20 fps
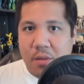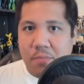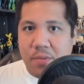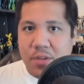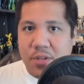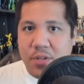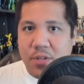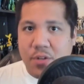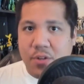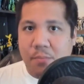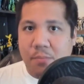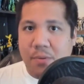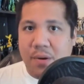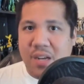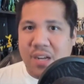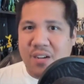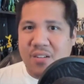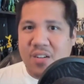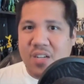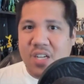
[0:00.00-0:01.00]
Be sure to
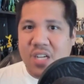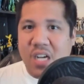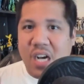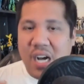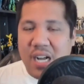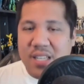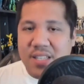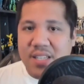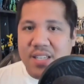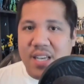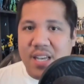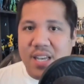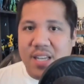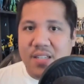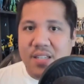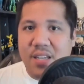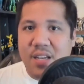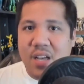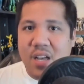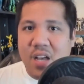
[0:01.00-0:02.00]
put out
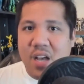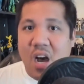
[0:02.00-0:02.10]
content